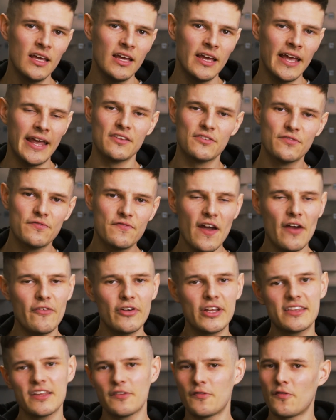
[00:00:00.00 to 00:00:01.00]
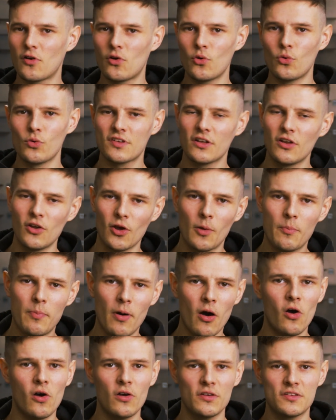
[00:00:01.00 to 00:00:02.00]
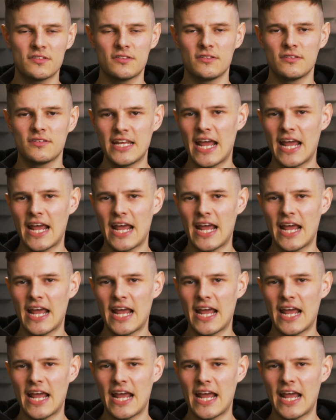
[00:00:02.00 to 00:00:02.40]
it is very difficult to look past the